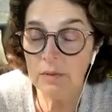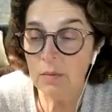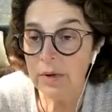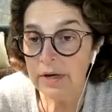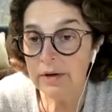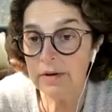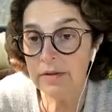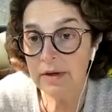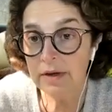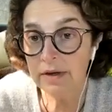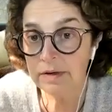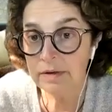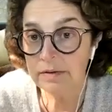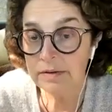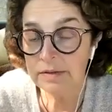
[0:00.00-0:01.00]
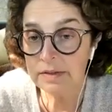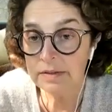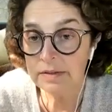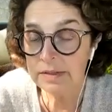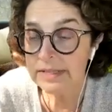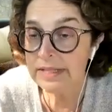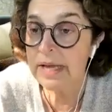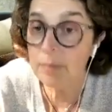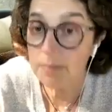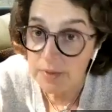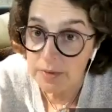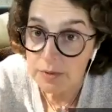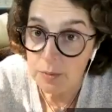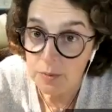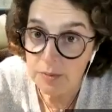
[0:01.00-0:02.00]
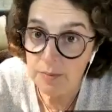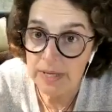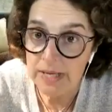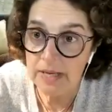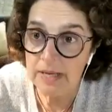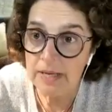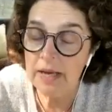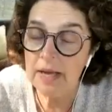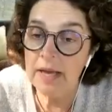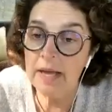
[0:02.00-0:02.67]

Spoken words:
where their samples would be.